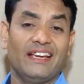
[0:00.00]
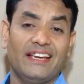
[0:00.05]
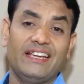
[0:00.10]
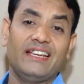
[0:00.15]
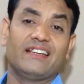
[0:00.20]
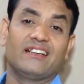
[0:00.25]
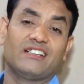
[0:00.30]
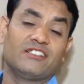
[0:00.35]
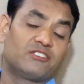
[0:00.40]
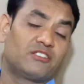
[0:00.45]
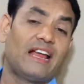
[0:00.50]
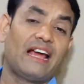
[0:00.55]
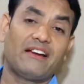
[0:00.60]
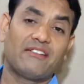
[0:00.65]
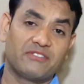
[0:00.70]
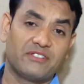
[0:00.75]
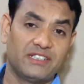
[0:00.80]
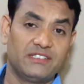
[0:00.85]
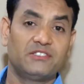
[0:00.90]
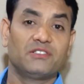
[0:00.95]
English
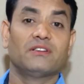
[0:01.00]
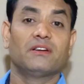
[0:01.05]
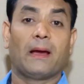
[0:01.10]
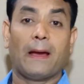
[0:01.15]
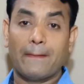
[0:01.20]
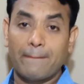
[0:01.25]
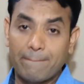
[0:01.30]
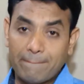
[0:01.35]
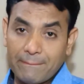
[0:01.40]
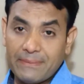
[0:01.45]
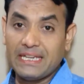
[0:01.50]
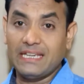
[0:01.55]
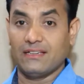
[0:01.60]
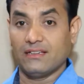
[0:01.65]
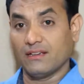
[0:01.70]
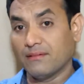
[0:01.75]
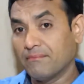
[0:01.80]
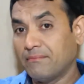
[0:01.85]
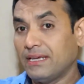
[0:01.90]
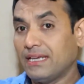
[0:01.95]
language.
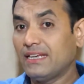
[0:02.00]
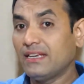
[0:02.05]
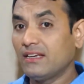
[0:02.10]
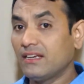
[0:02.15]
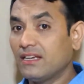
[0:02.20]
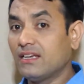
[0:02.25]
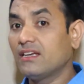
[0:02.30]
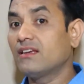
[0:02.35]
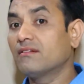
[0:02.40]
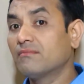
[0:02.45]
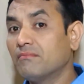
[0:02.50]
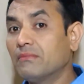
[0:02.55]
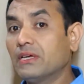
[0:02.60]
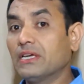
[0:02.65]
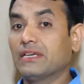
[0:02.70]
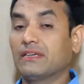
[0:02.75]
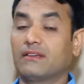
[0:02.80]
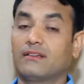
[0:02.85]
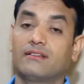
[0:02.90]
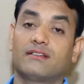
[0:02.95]
Be,
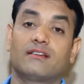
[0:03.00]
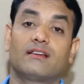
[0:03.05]
be,